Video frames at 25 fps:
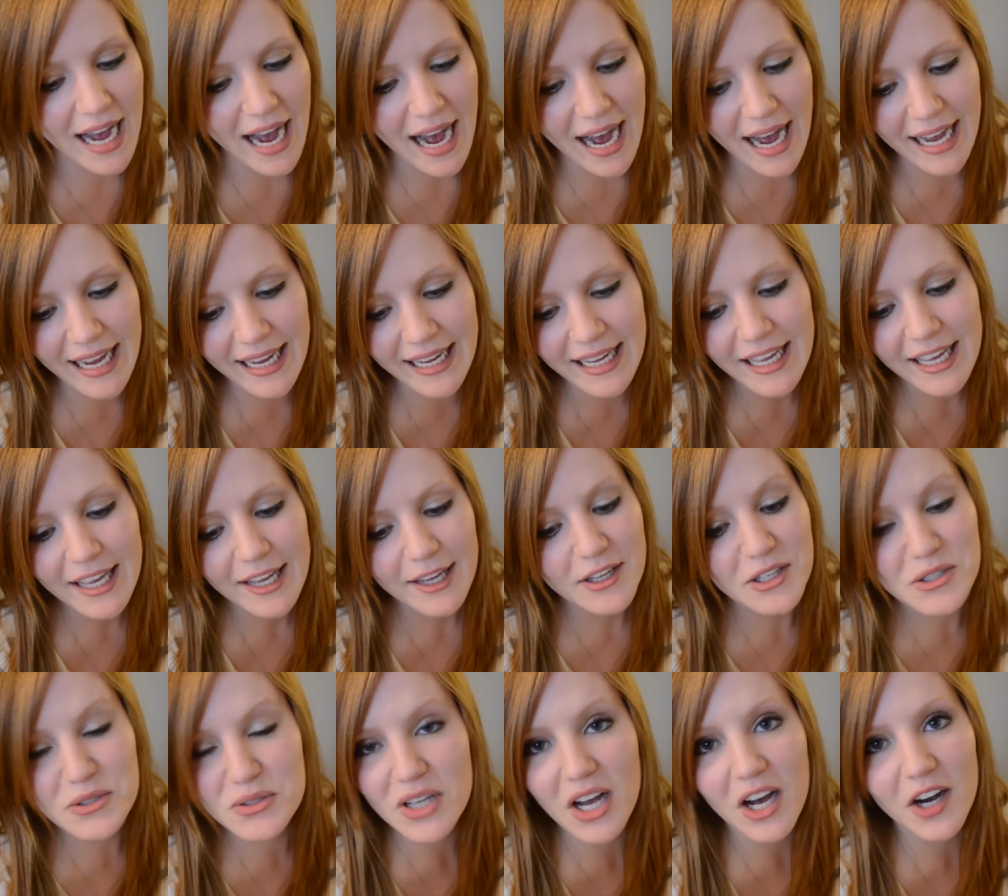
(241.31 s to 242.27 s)
eye,
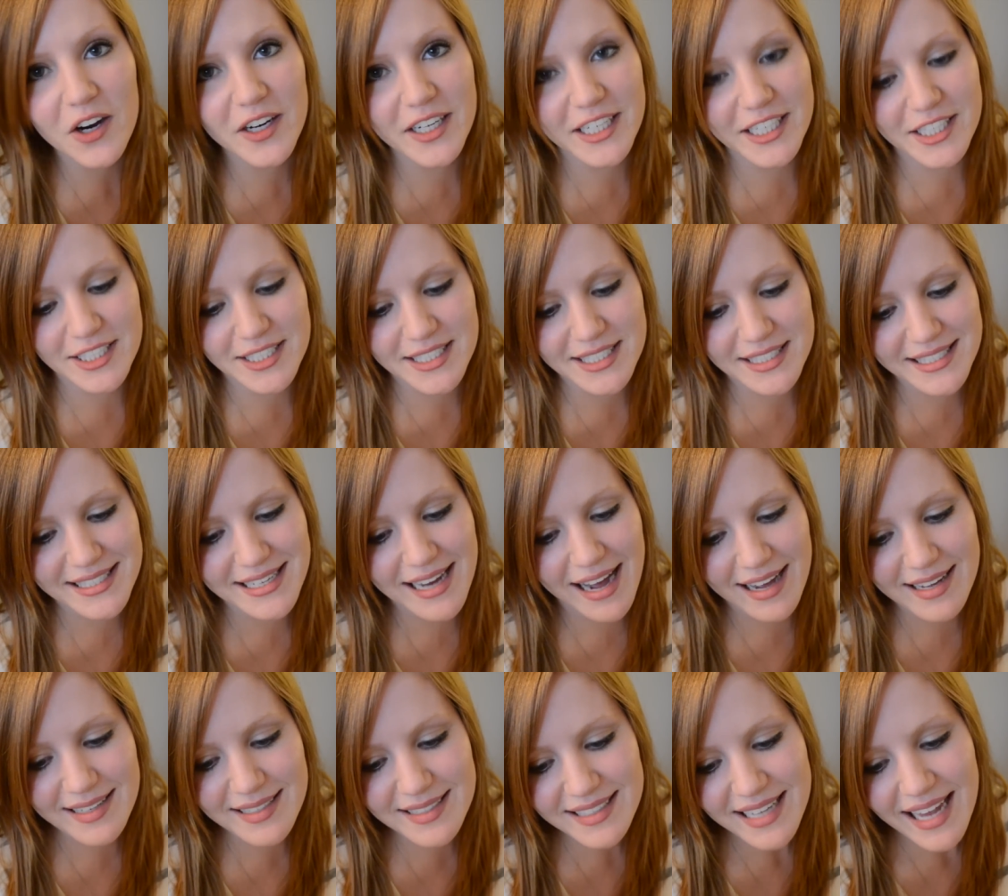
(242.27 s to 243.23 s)
who's already just
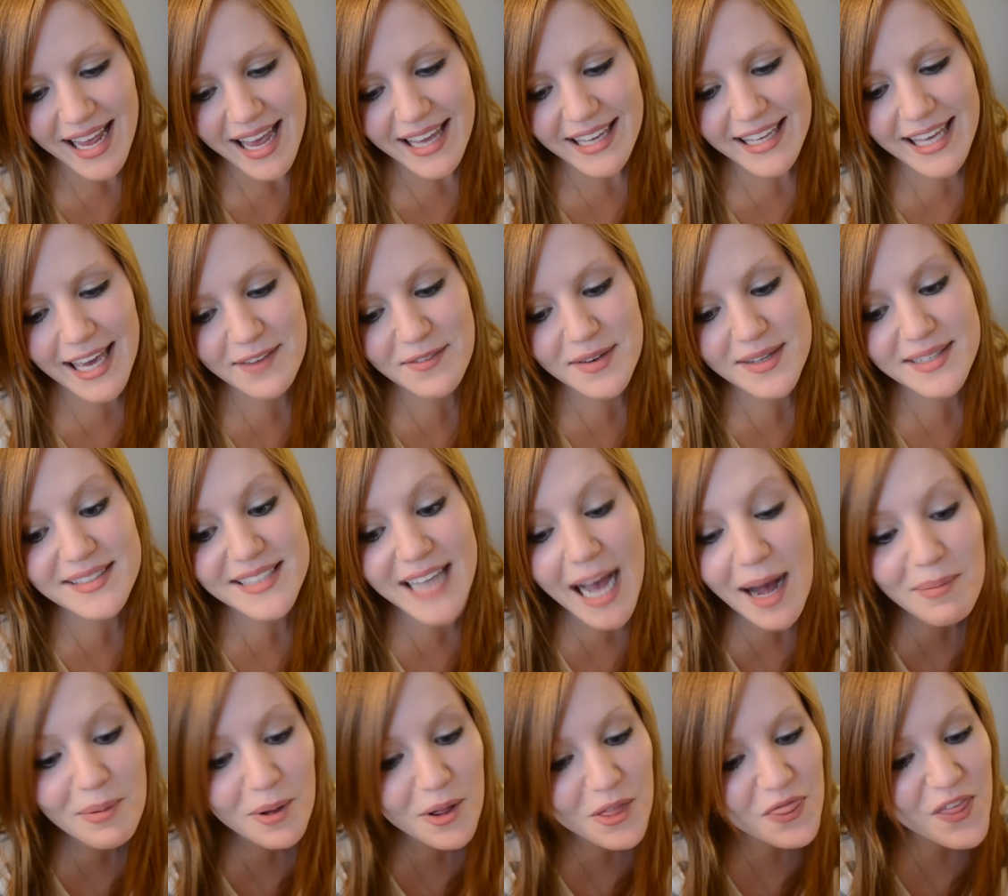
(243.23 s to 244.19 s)
nuts, gave a
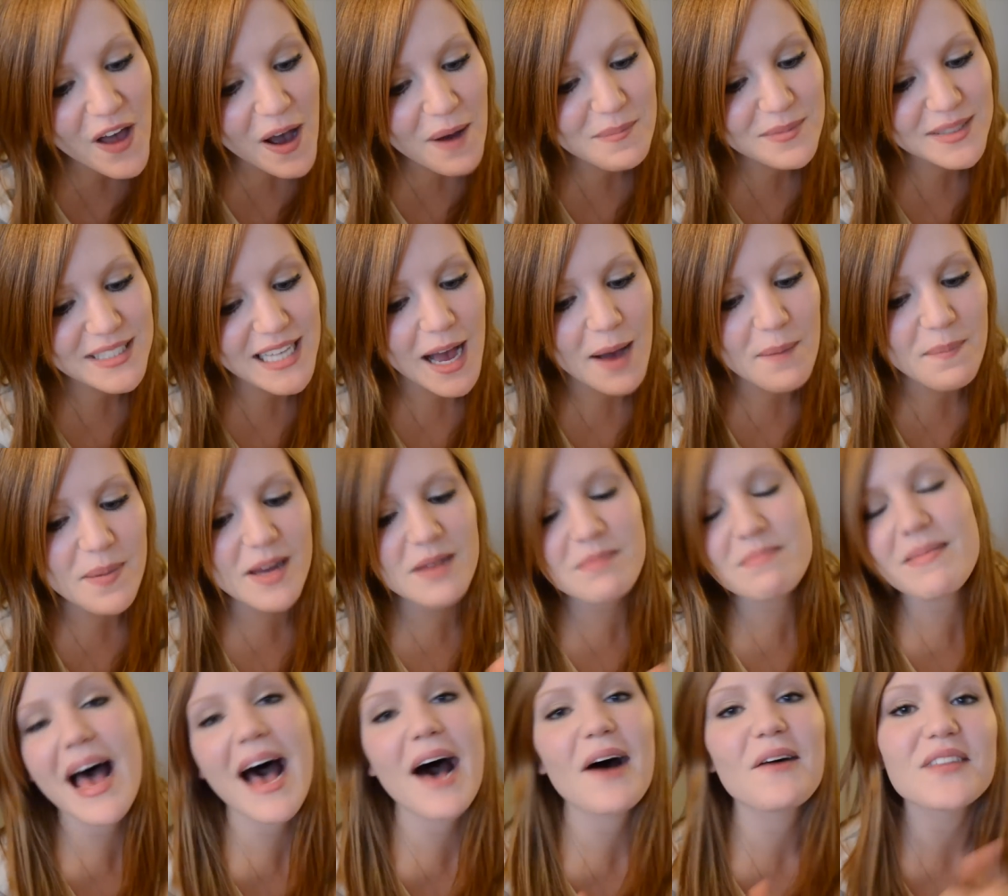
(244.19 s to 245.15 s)
double thumbs up, and
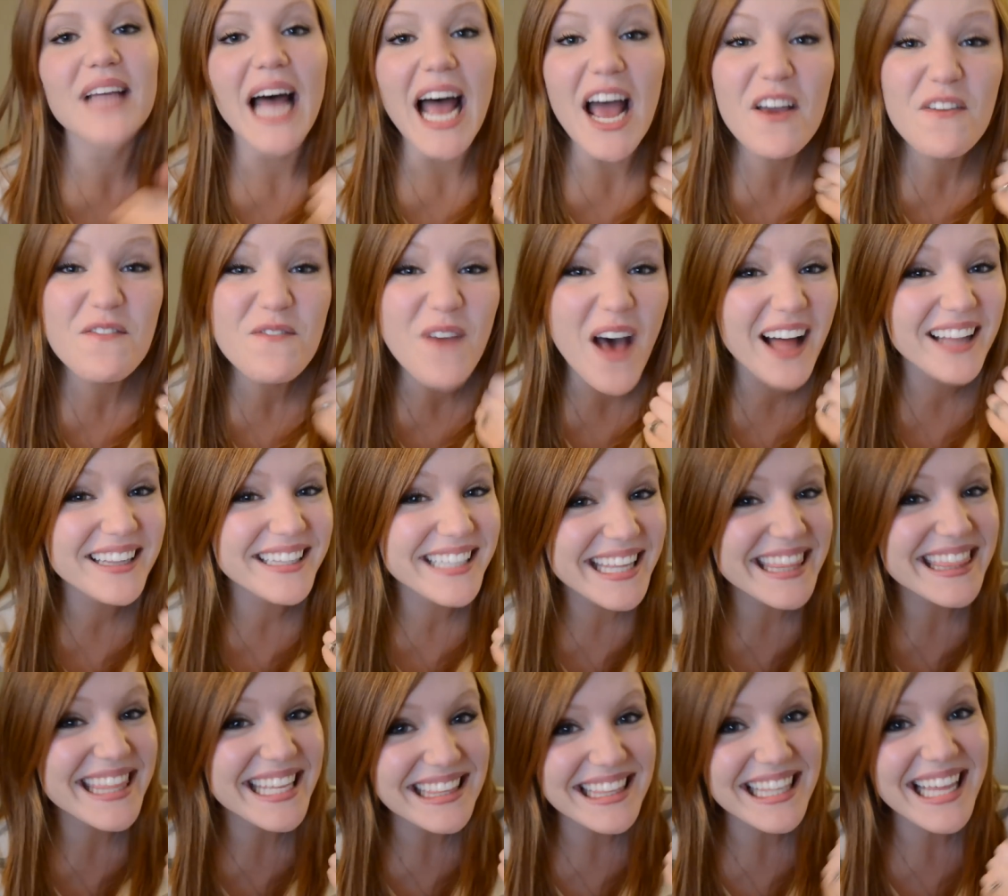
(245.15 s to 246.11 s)
mouthed, I fell
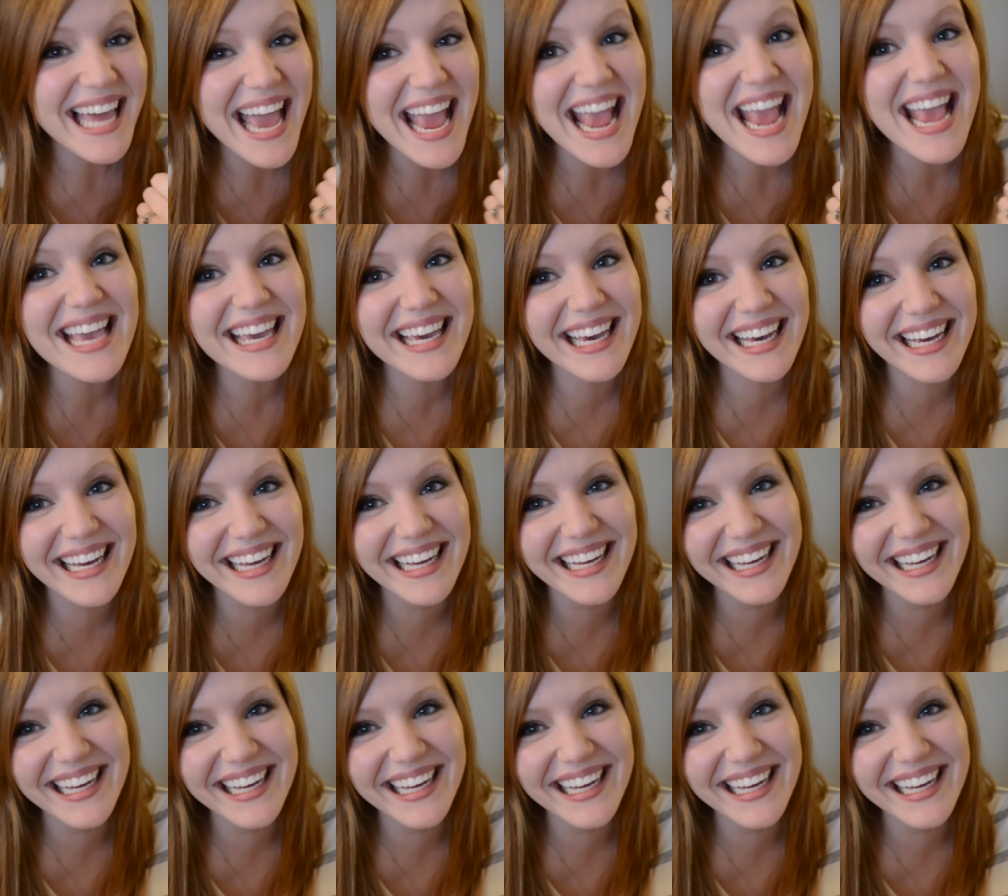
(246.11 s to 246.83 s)
in the lake!